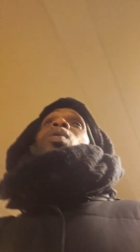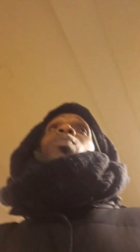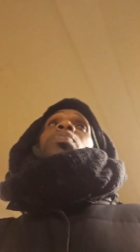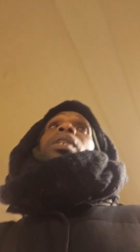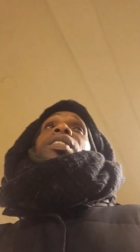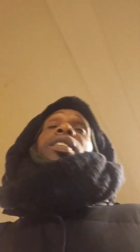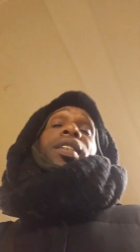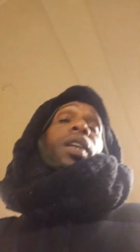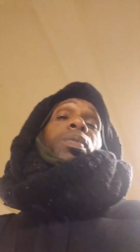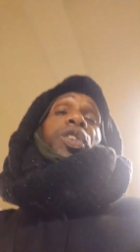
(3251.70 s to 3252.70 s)
bunch of
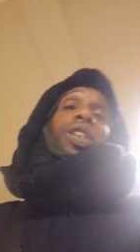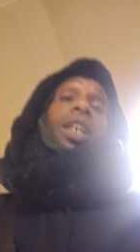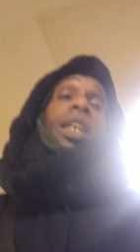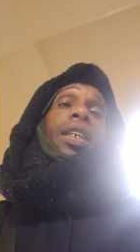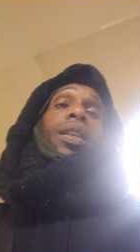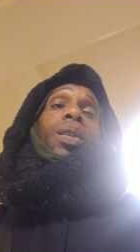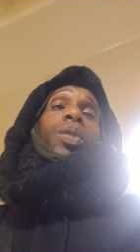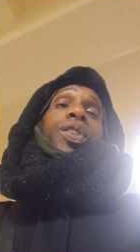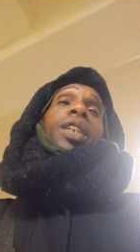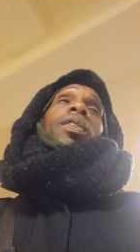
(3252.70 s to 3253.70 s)
dumb shit, you know what I'm saying, when I